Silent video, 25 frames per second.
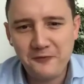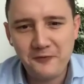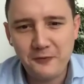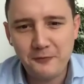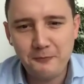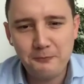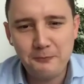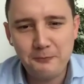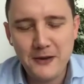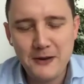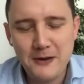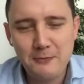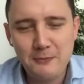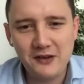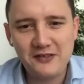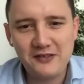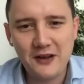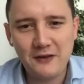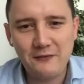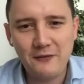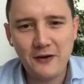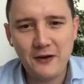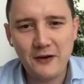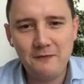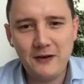
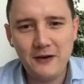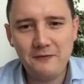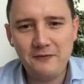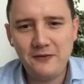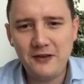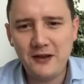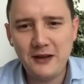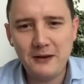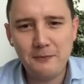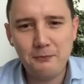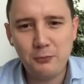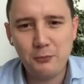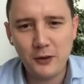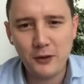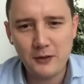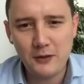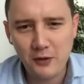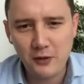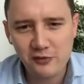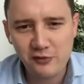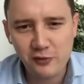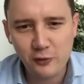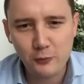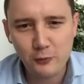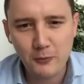Myself, I've lived here pretty
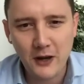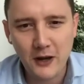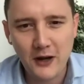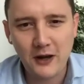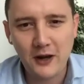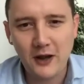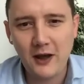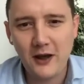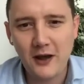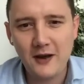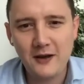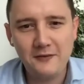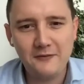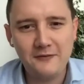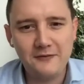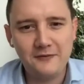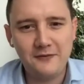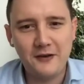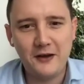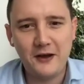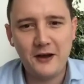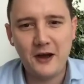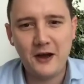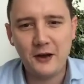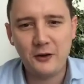much all my life.
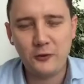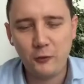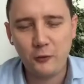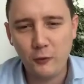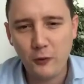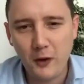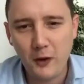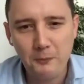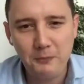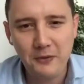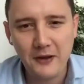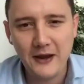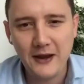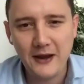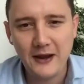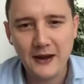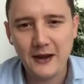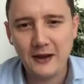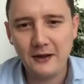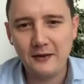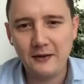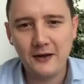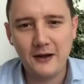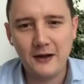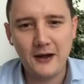I grew up
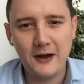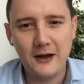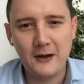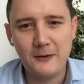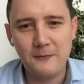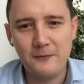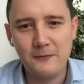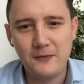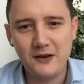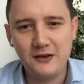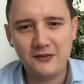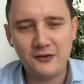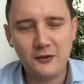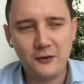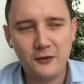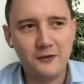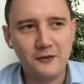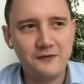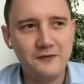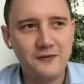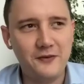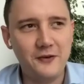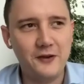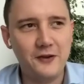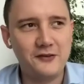here. It's got a
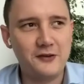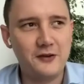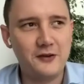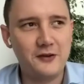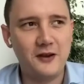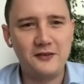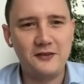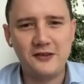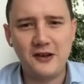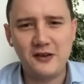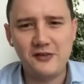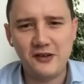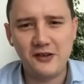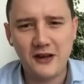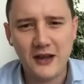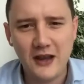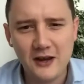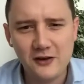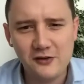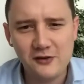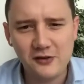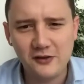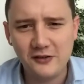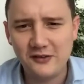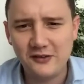first-class
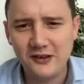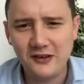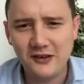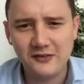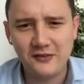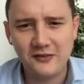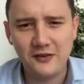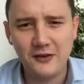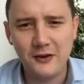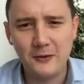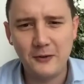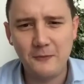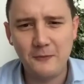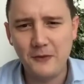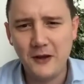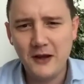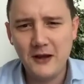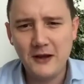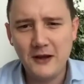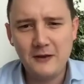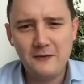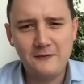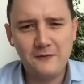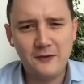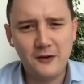education system,
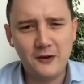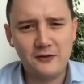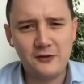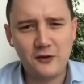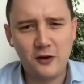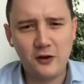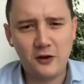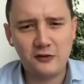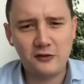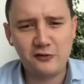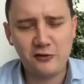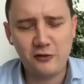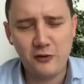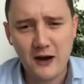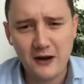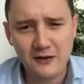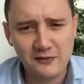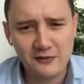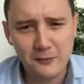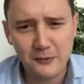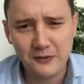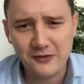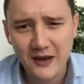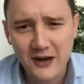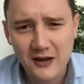first-class
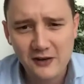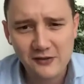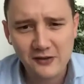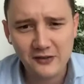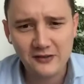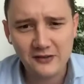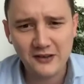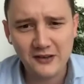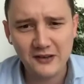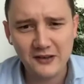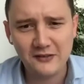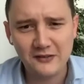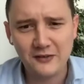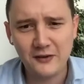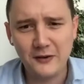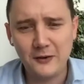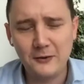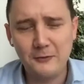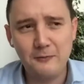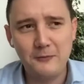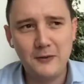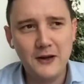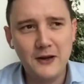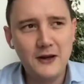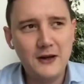transportation
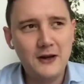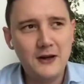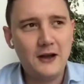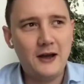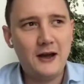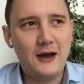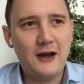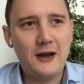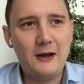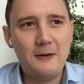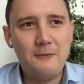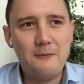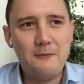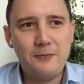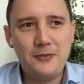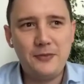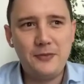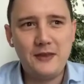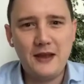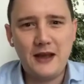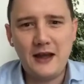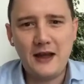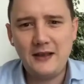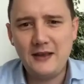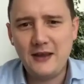system, and
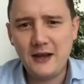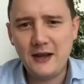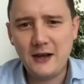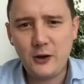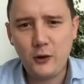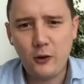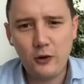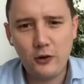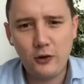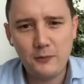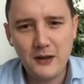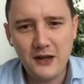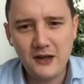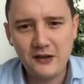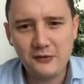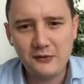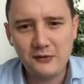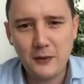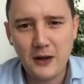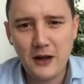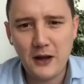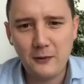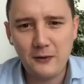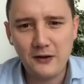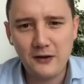the economy as
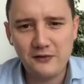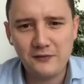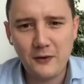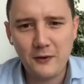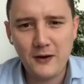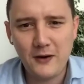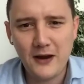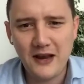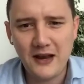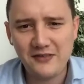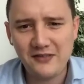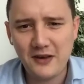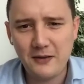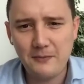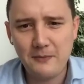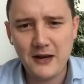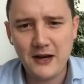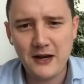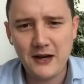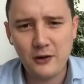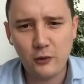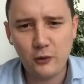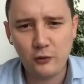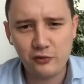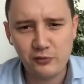well is very SME
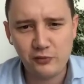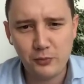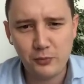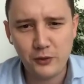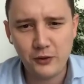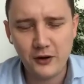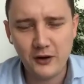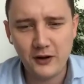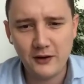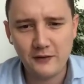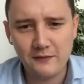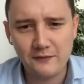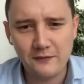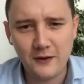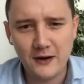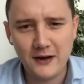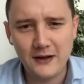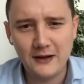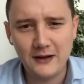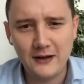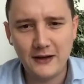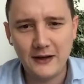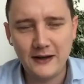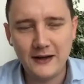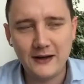and
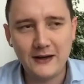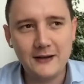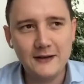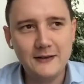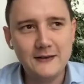entrepreneur-friendly.